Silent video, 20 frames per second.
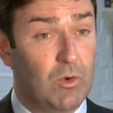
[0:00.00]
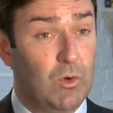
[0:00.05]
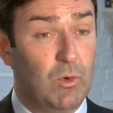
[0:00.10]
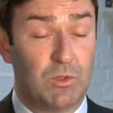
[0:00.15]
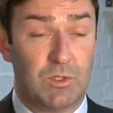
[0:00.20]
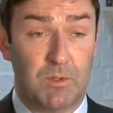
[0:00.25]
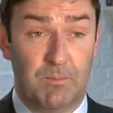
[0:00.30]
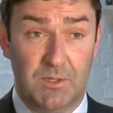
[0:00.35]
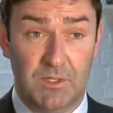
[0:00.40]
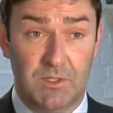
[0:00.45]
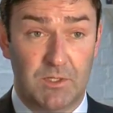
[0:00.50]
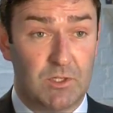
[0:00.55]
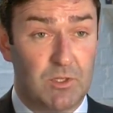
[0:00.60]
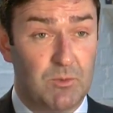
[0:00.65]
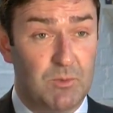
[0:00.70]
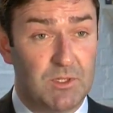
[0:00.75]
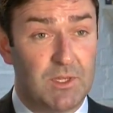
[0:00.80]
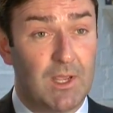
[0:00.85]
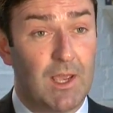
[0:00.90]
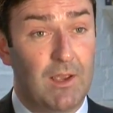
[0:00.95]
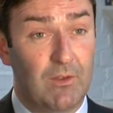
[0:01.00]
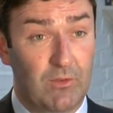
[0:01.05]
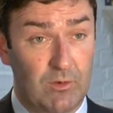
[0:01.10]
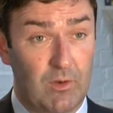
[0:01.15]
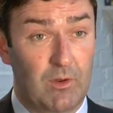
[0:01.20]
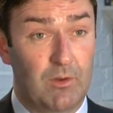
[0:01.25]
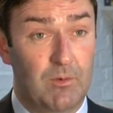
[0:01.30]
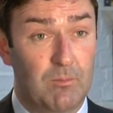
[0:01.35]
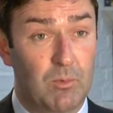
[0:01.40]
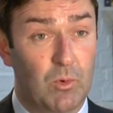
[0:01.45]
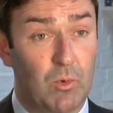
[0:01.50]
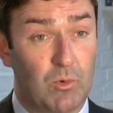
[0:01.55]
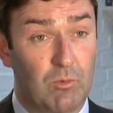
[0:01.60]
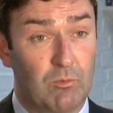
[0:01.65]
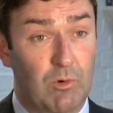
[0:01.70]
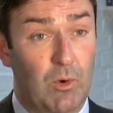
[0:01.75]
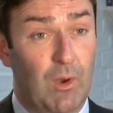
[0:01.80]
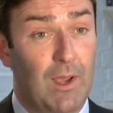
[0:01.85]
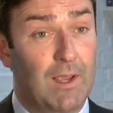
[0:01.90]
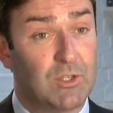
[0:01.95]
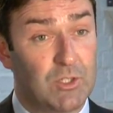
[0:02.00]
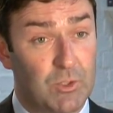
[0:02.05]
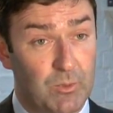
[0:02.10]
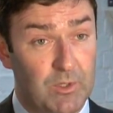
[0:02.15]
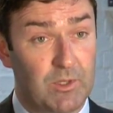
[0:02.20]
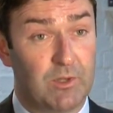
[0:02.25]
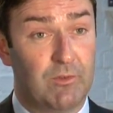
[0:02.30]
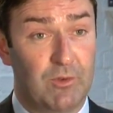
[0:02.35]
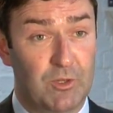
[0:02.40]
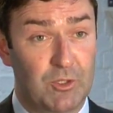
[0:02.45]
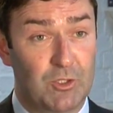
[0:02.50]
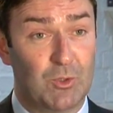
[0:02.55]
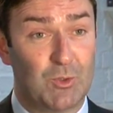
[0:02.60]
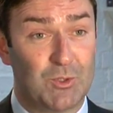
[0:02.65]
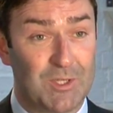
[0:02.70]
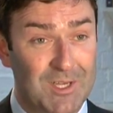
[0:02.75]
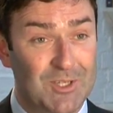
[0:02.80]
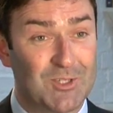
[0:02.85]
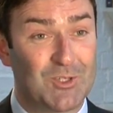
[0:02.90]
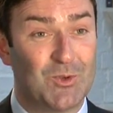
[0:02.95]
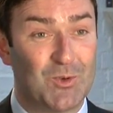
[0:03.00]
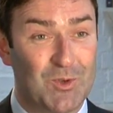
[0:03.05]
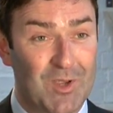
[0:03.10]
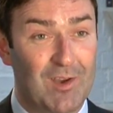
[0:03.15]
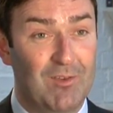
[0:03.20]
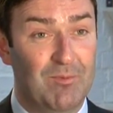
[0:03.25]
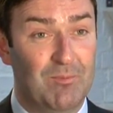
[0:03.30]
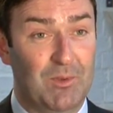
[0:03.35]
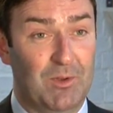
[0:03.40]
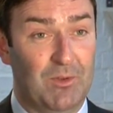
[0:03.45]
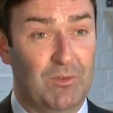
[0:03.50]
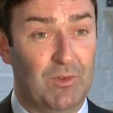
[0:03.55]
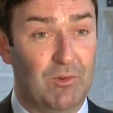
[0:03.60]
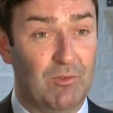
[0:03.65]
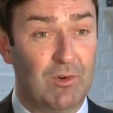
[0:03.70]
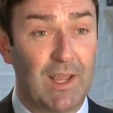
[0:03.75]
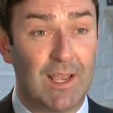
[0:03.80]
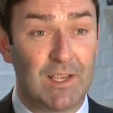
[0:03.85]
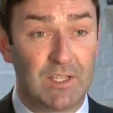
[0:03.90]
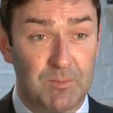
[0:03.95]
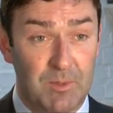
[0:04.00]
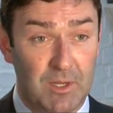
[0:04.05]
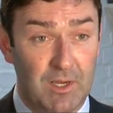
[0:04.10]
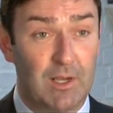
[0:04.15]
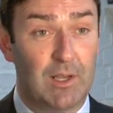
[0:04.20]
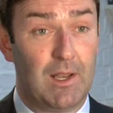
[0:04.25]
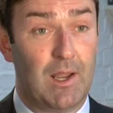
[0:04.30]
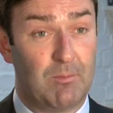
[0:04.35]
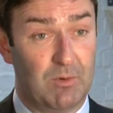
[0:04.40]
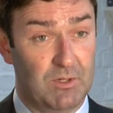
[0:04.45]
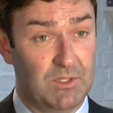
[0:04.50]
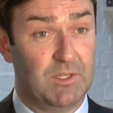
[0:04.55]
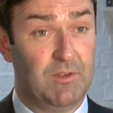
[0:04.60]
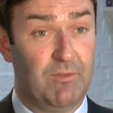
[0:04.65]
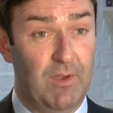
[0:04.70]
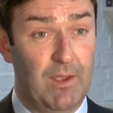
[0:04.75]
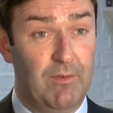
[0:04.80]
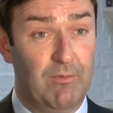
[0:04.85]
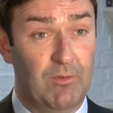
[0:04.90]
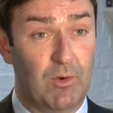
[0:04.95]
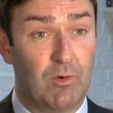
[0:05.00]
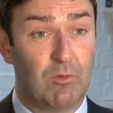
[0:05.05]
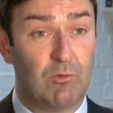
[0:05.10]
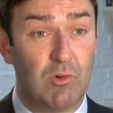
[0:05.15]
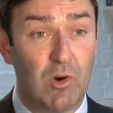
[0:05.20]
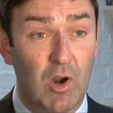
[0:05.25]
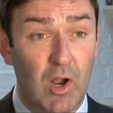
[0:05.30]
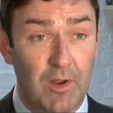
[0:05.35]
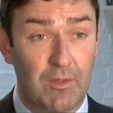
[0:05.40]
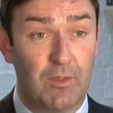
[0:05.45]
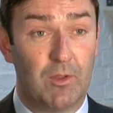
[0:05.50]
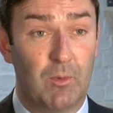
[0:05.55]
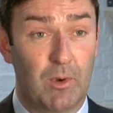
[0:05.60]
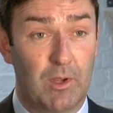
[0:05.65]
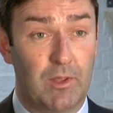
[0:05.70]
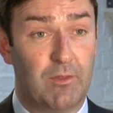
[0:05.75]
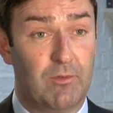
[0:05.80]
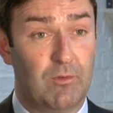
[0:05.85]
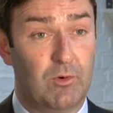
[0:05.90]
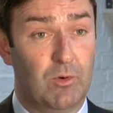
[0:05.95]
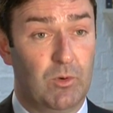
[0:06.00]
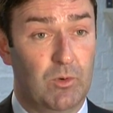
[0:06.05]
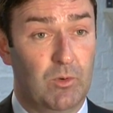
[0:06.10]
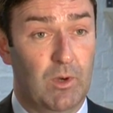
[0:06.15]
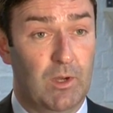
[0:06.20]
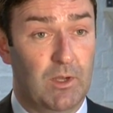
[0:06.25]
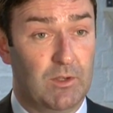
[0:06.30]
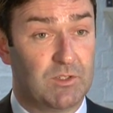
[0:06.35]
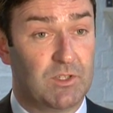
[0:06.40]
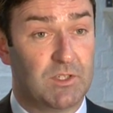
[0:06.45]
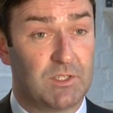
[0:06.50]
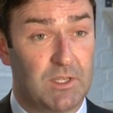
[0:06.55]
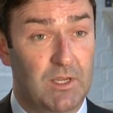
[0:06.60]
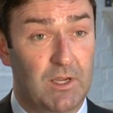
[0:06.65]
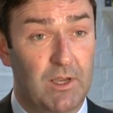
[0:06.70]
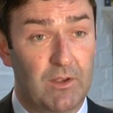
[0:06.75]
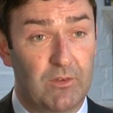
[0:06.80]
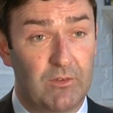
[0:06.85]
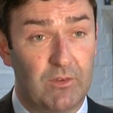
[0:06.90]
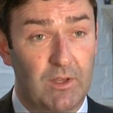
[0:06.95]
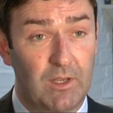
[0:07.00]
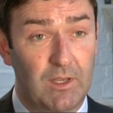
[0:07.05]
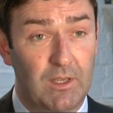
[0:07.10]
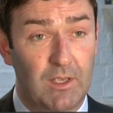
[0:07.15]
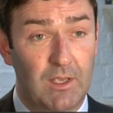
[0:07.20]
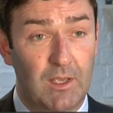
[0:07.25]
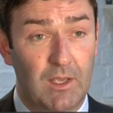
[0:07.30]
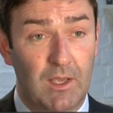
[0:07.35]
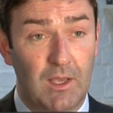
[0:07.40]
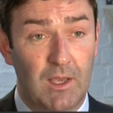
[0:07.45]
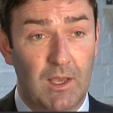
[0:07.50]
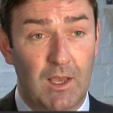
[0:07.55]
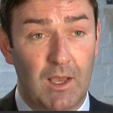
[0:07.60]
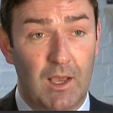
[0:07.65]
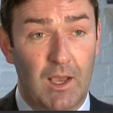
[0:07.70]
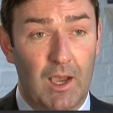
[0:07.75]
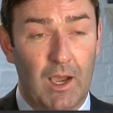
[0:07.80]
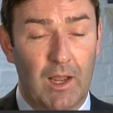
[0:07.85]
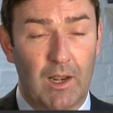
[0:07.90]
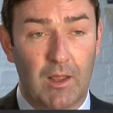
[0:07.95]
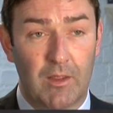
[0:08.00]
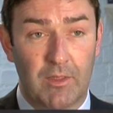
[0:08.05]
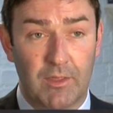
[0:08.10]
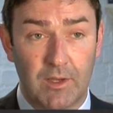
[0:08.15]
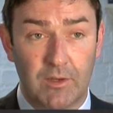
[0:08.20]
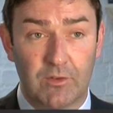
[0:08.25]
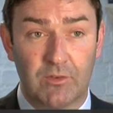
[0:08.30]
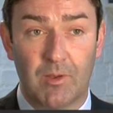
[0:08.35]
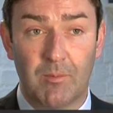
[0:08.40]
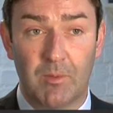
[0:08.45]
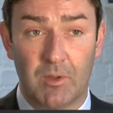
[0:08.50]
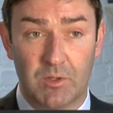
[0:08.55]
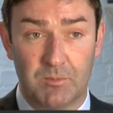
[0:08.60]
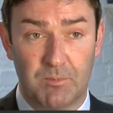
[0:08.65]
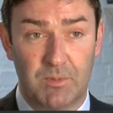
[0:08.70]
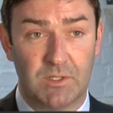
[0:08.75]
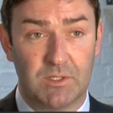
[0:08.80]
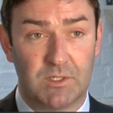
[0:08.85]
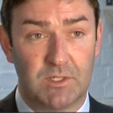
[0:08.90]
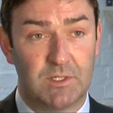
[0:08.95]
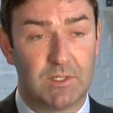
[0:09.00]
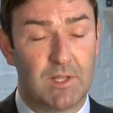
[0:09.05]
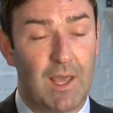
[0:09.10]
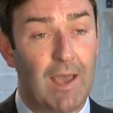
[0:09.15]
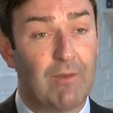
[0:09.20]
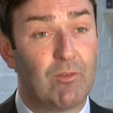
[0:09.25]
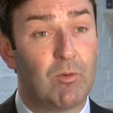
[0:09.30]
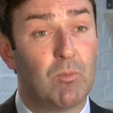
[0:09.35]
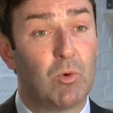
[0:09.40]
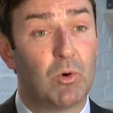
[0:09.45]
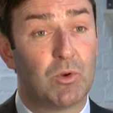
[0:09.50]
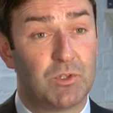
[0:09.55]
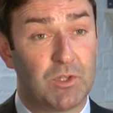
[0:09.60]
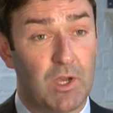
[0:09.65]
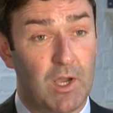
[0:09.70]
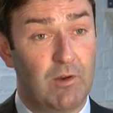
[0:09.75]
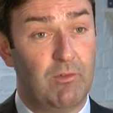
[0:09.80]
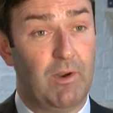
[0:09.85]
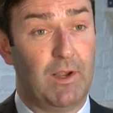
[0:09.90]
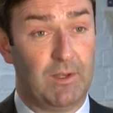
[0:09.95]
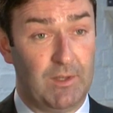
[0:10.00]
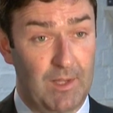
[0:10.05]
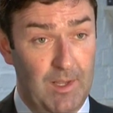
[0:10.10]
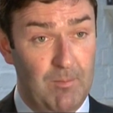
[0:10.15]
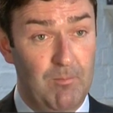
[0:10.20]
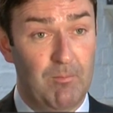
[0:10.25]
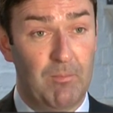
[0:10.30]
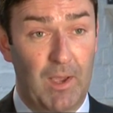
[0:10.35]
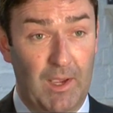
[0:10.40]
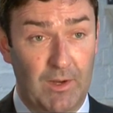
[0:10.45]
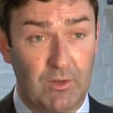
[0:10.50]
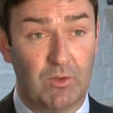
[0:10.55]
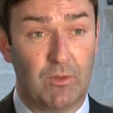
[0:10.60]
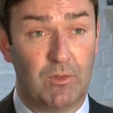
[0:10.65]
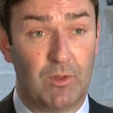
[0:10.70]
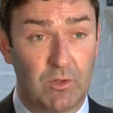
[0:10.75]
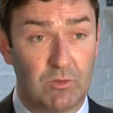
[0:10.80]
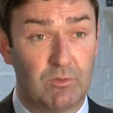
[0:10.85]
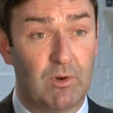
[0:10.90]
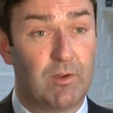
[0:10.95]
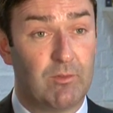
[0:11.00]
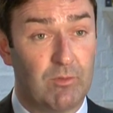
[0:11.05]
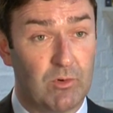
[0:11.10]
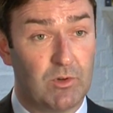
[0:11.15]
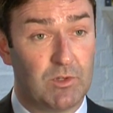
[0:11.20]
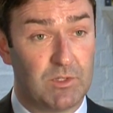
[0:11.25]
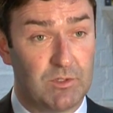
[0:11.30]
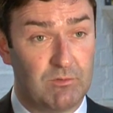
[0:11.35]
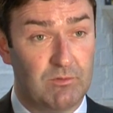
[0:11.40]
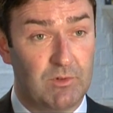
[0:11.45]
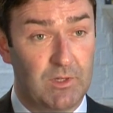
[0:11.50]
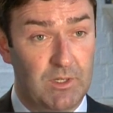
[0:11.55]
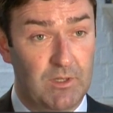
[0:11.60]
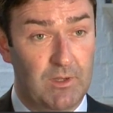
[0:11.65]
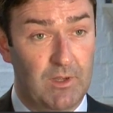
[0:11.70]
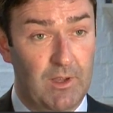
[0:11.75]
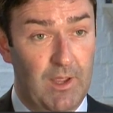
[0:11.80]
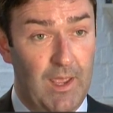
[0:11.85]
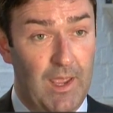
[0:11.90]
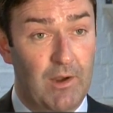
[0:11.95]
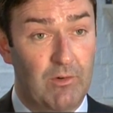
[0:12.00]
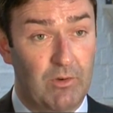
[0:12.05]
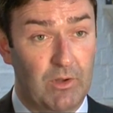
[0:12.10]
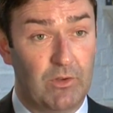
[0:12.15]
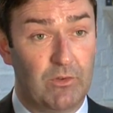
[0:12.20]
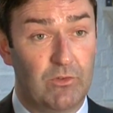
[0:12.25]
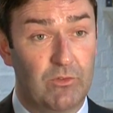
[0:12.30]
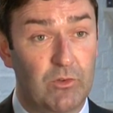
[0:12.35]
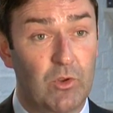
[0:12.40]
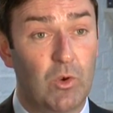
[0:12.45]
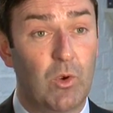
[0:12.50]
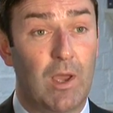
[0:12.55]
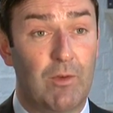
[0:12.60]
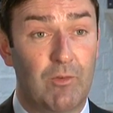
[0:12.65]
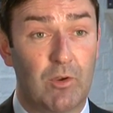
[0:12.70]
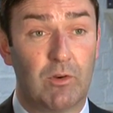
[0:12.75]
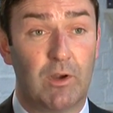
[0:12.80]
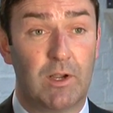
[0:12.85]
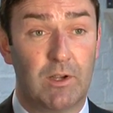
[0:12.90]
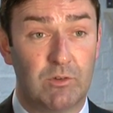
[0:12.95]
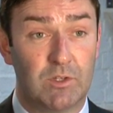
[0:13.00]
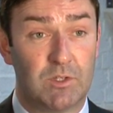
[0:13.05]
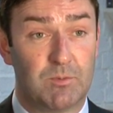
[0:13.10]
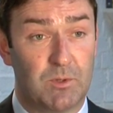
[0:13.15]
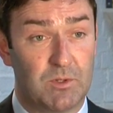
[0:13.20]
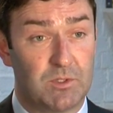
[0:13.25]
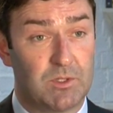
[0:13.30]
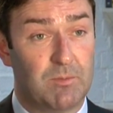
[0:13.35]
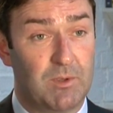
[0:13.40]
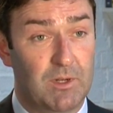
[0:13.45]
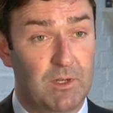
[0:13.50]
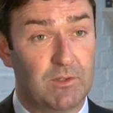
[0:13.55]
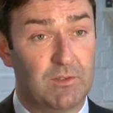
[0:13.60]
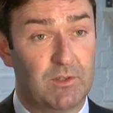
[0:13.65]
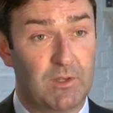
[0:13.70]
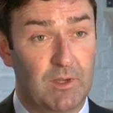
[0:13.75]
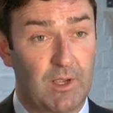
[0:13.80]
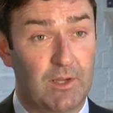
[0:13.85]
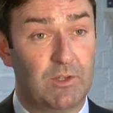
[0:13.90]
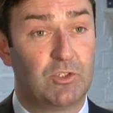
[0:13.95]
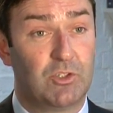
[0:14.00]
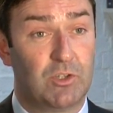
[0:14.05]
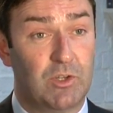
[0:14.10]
Of course, the business community has an important role, as do individuals, as do governments. It really has to be a collaborative effort right the way through society. And I think some of those businesses that have a more direct impact on those rainforest areas do have a greater responsibility and